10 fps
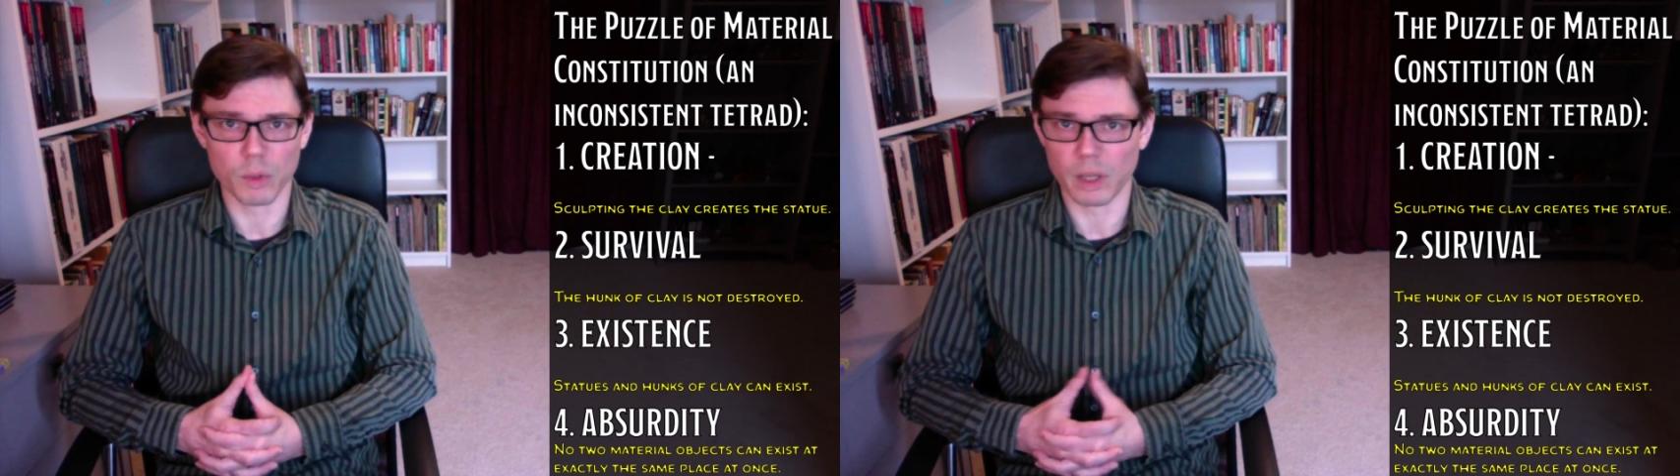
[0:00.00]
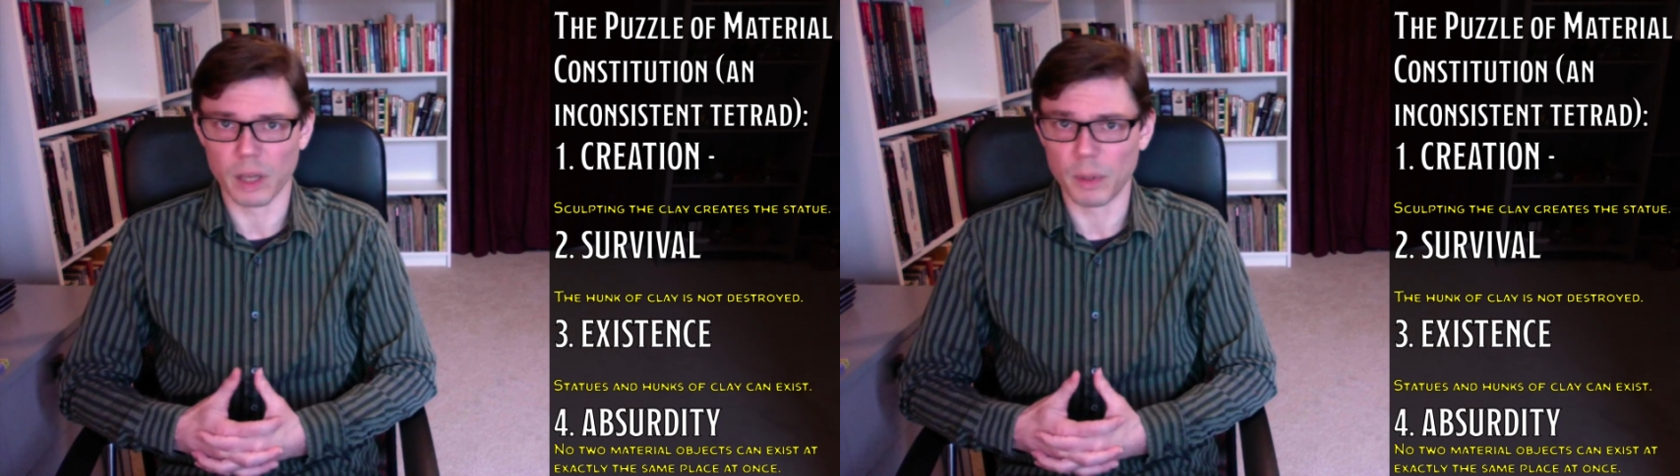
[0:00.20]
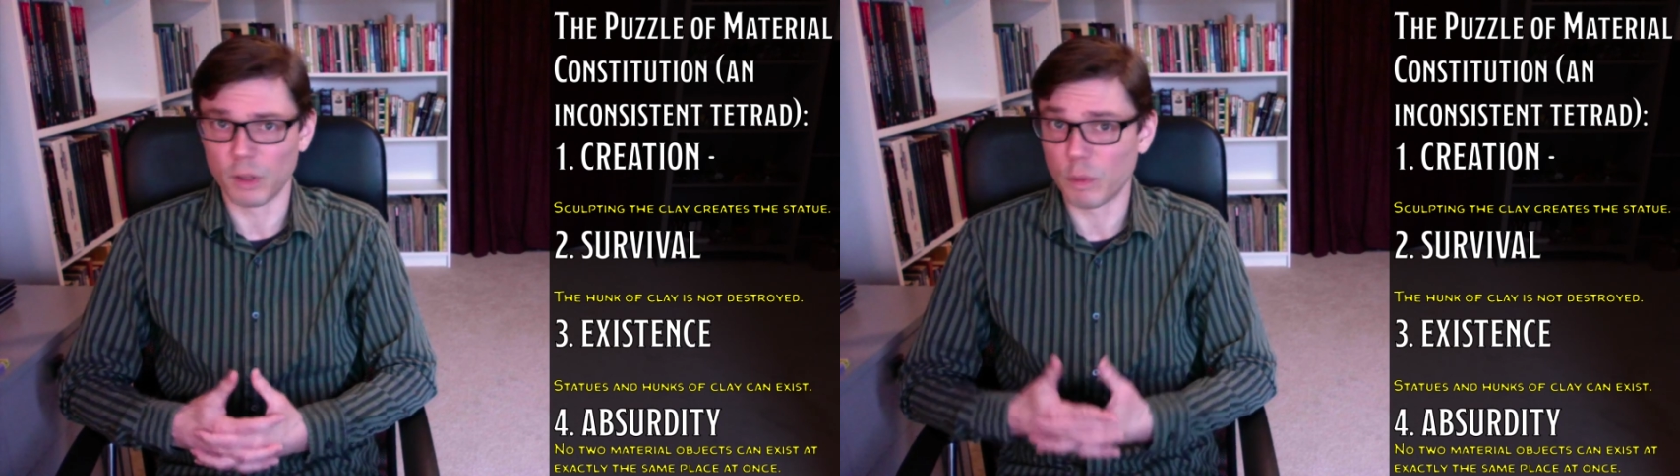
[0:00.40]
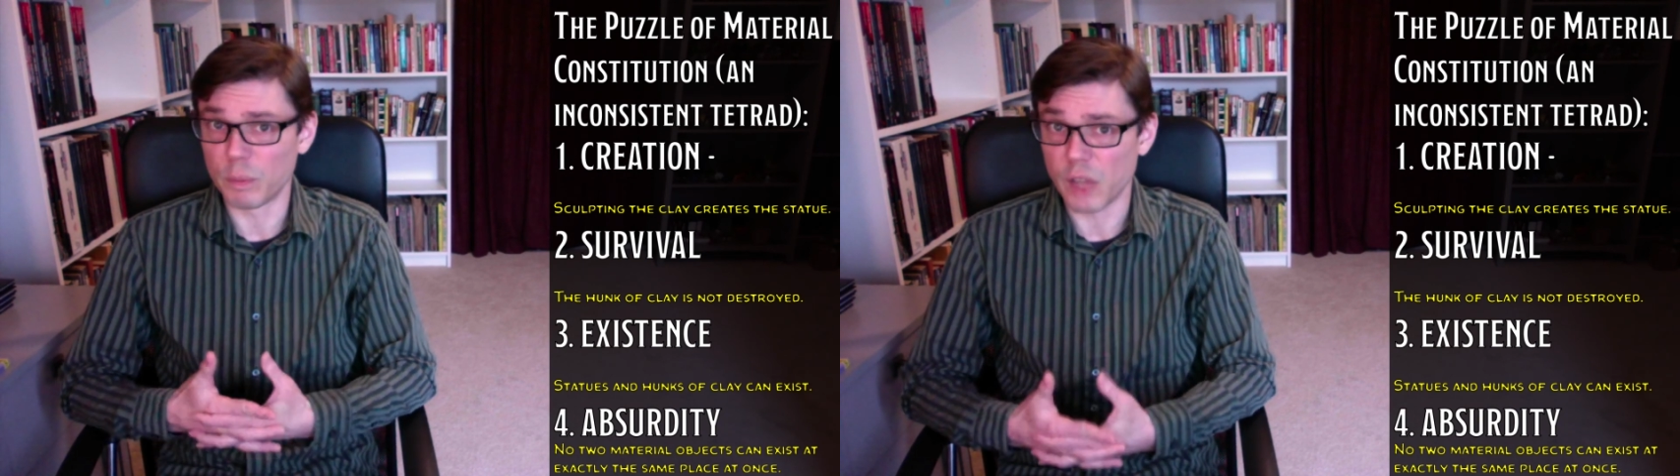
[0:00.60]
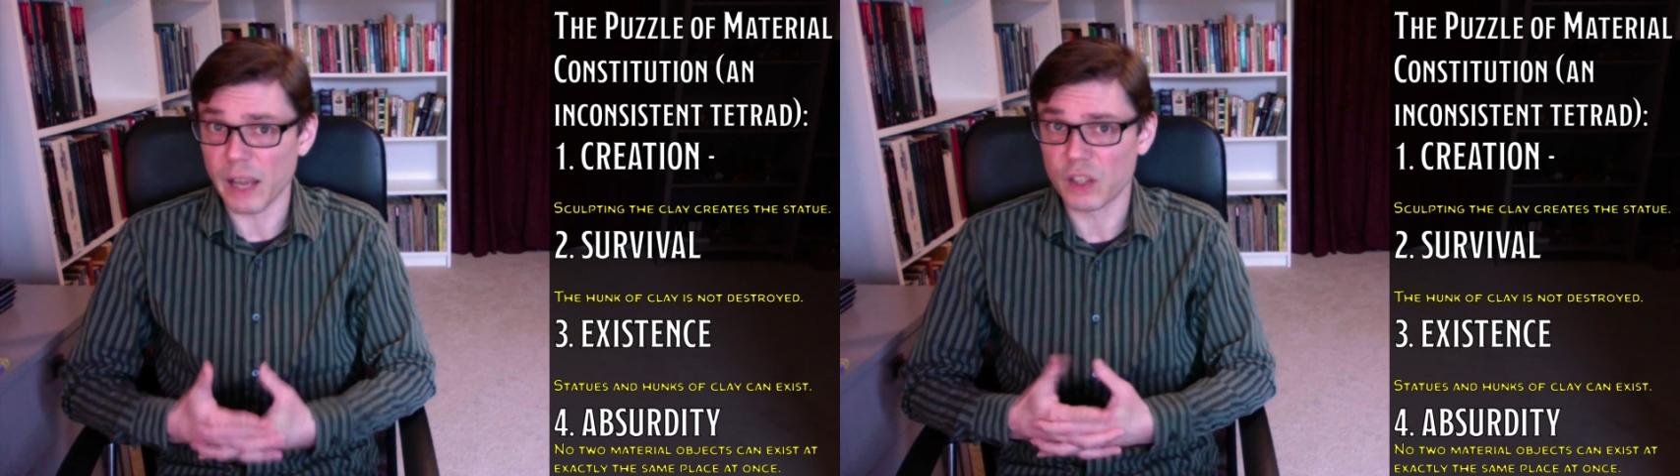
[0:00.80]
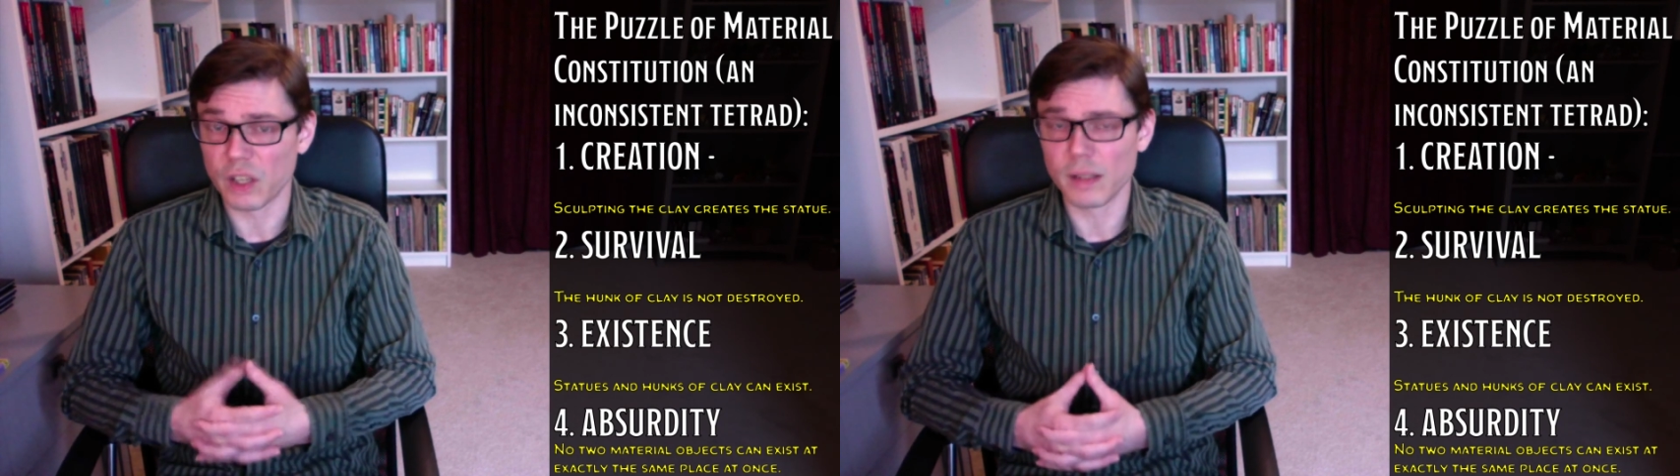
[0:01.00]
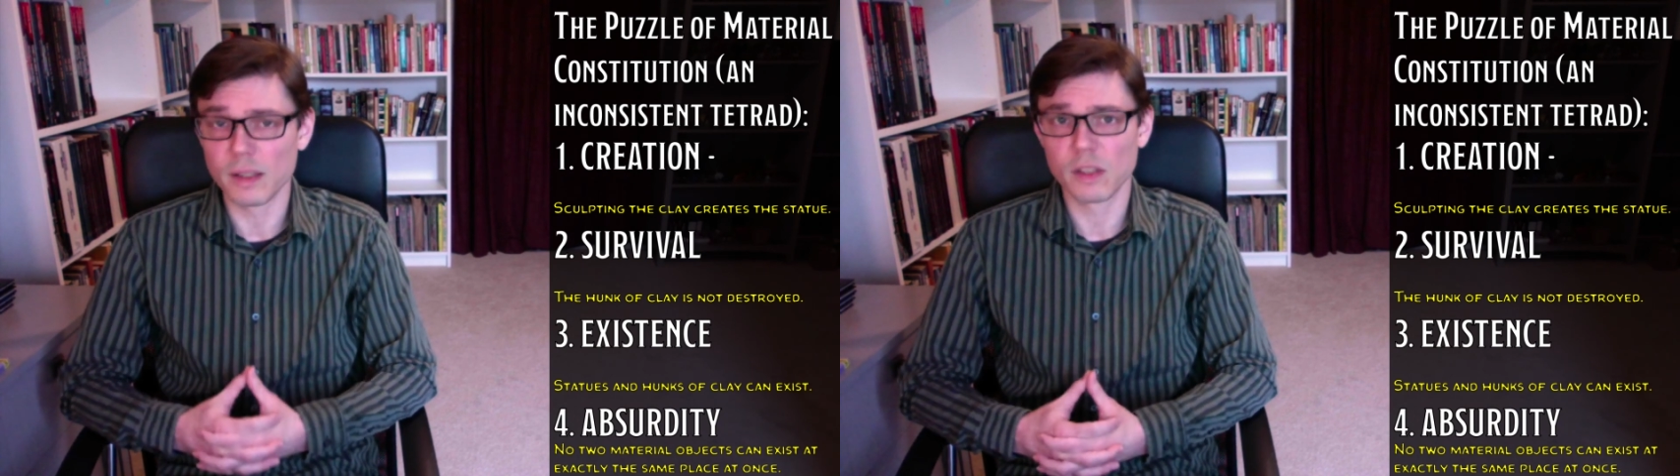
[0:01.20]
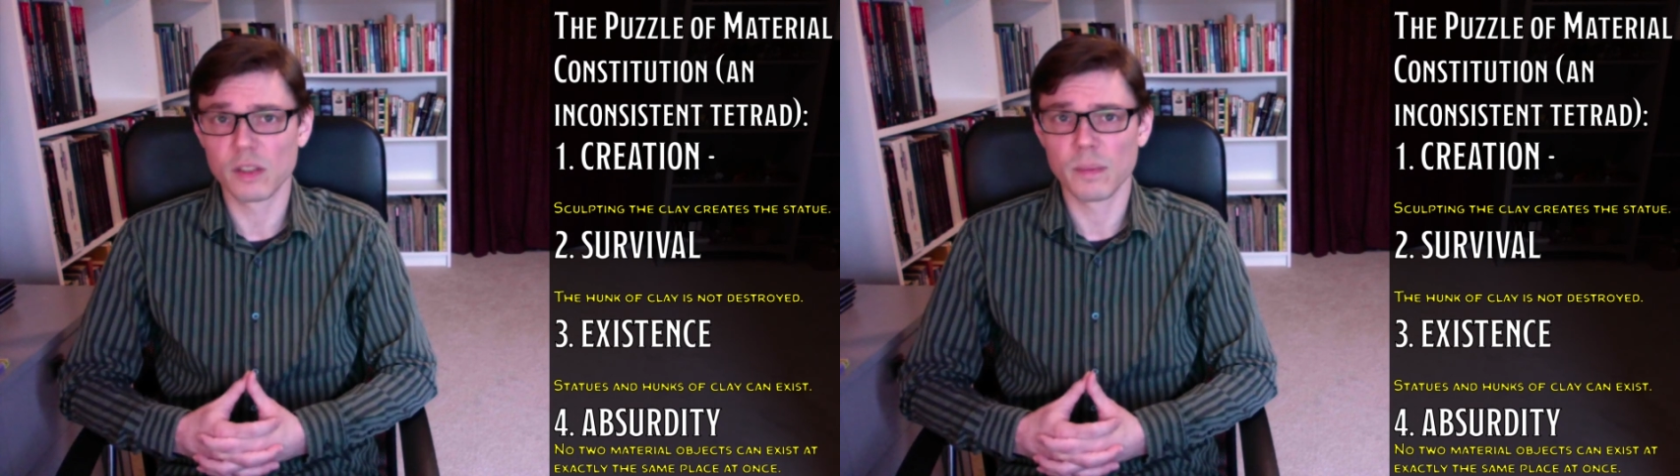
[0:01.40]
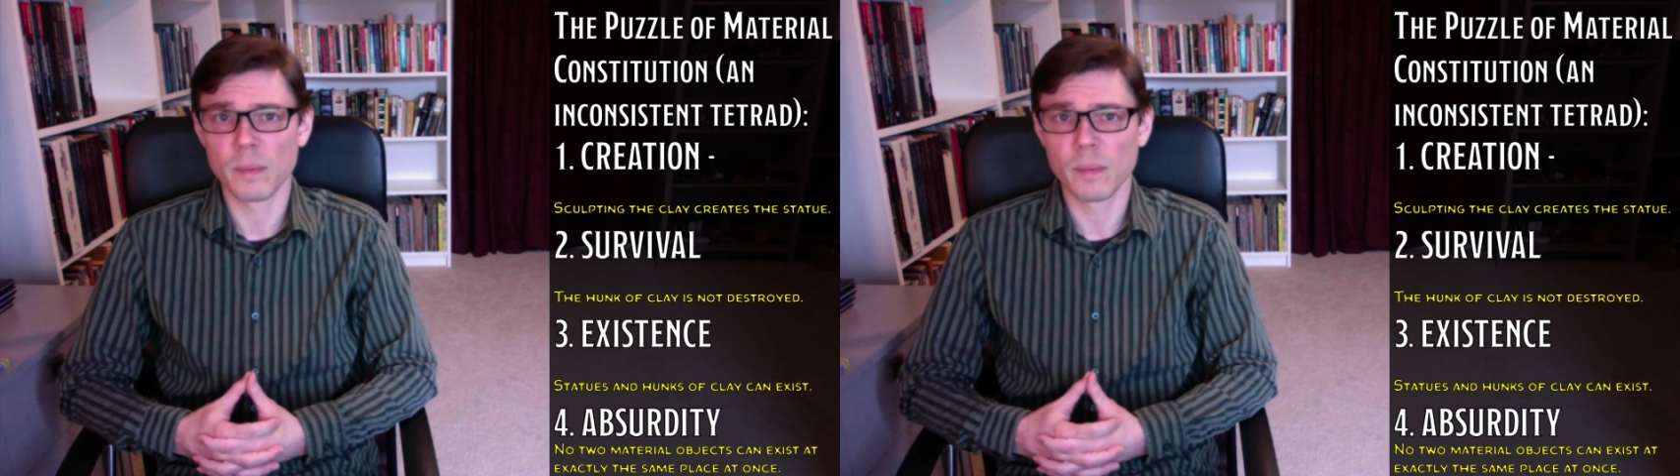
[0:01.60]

or a couple of objections.